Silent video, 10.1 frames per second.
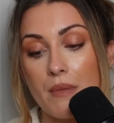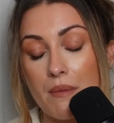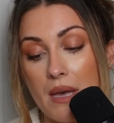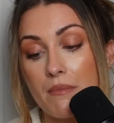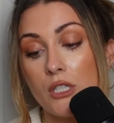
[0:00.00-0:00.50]
my
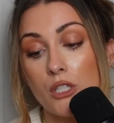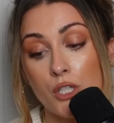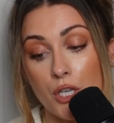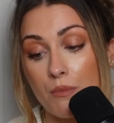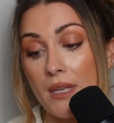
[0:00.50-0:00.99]
mum has
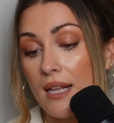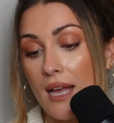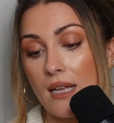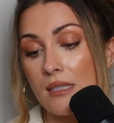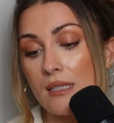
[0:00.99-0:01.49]
terminal
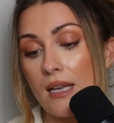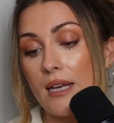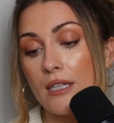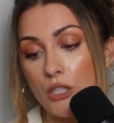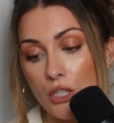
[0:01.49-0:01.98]
cancer
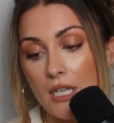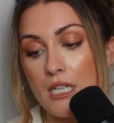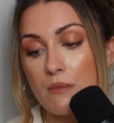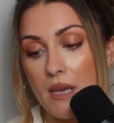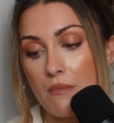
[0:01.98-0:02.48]
and she
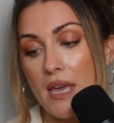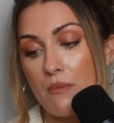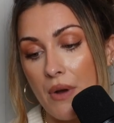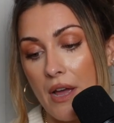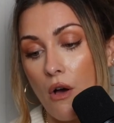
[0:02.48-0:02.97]
is my main
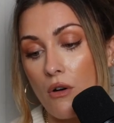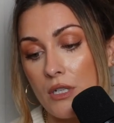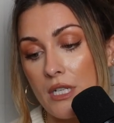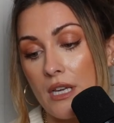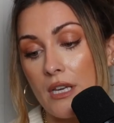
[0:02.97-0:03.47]

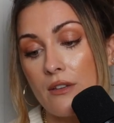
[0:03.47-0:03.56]
priority.